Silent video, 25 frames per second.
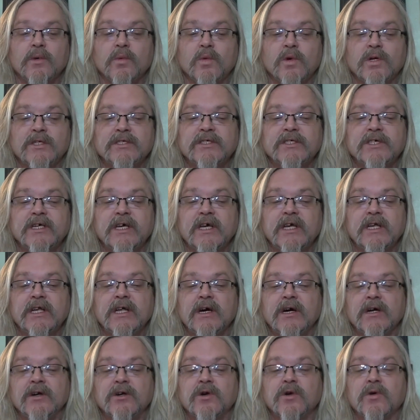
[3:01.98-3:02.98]
once in
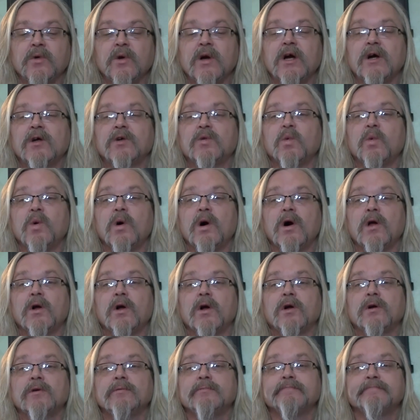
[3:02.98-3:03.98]
underground
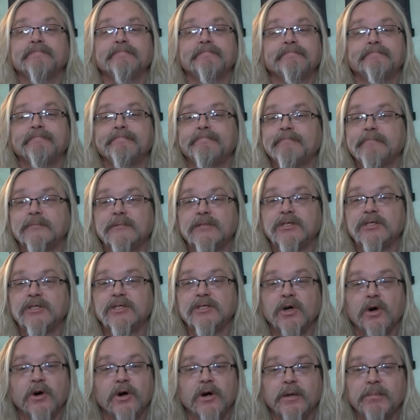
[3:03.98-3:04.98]
water.
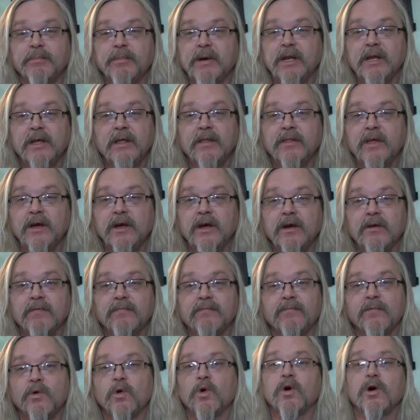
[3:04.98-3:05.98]
It's already been in there
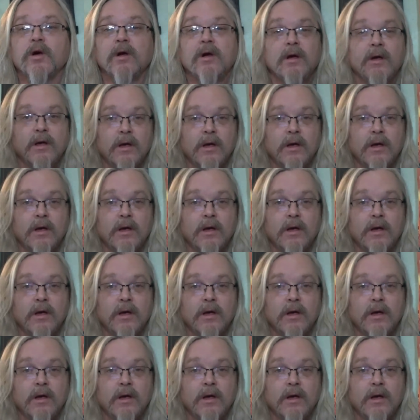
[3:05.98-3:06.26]
for